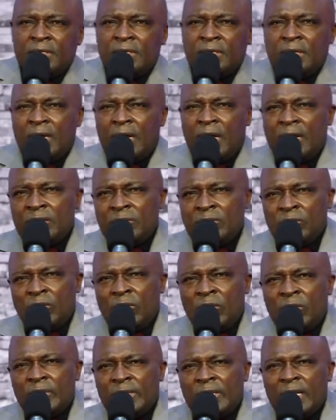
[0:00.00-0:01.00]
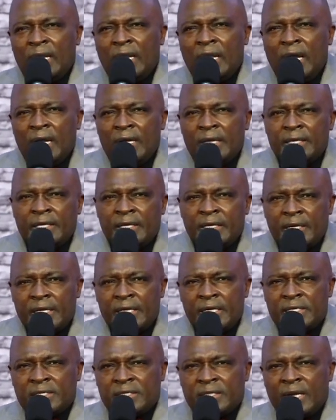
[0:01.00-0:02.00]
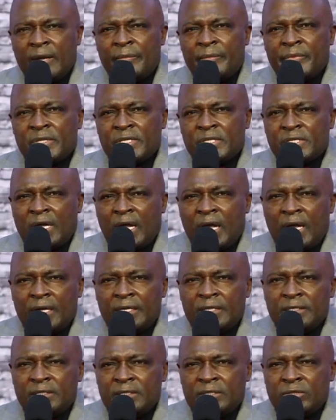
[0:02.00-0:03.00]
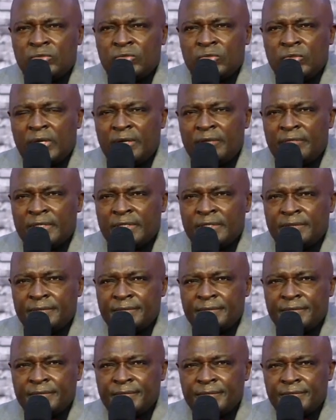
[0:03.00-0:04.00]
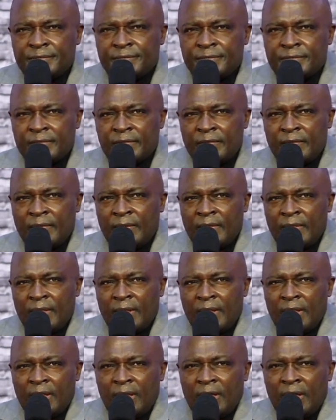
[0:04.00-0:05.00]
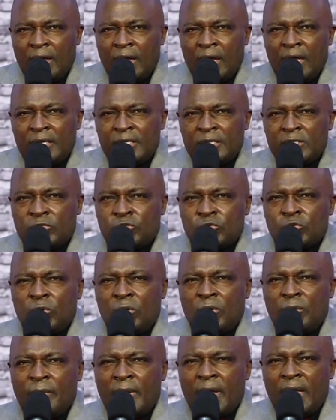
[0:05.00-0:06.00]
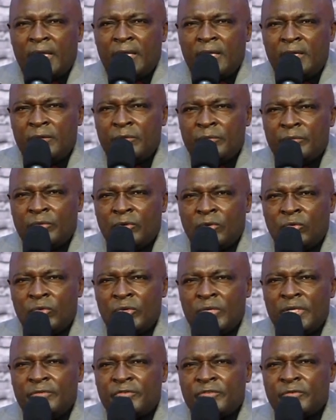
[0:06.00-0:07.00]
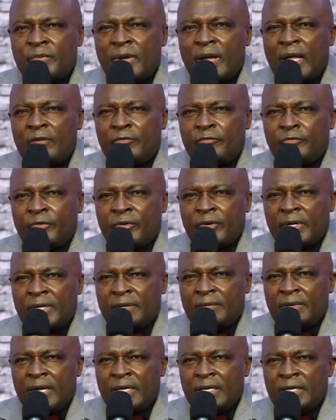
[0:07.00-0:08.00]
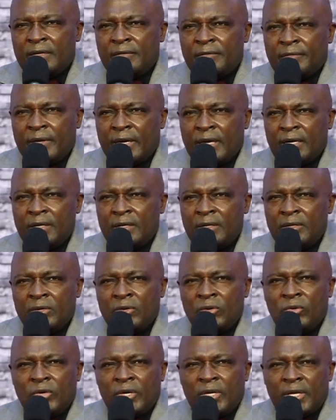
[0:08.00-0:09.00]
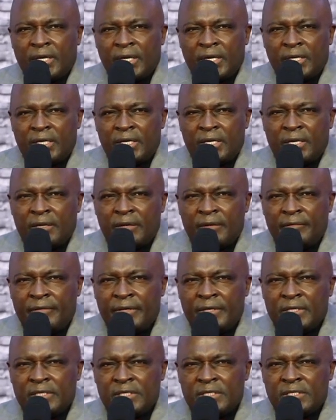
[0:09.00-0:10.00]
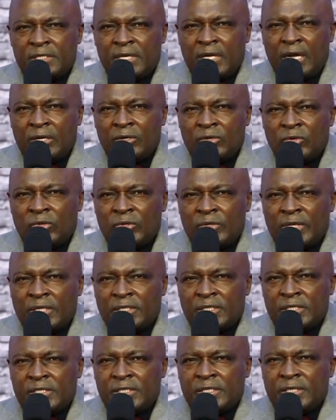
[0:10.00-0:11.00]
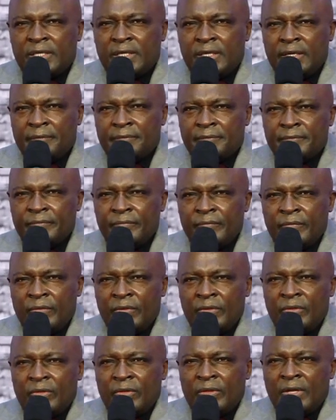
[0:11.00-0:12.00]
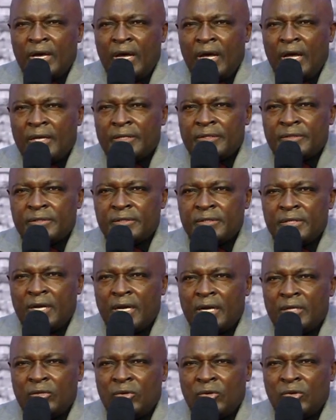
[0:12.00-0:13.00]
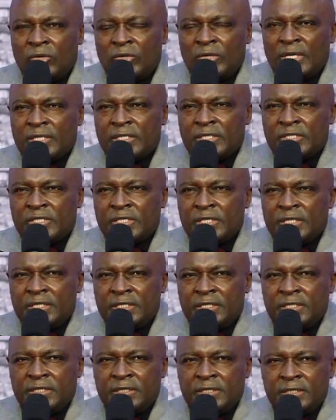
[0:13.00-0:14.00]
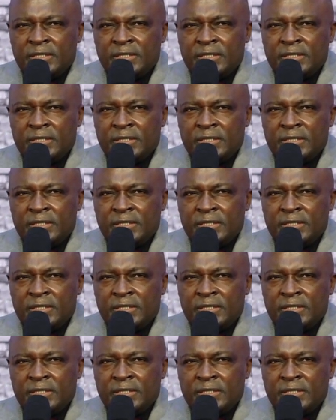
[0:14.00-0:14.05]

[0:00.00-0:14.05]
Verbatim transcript: and on the land raised up his hand to heaven and he swore by him who lives by forever and ever, who created the heavens and all that is in them, the earth and all that is in it,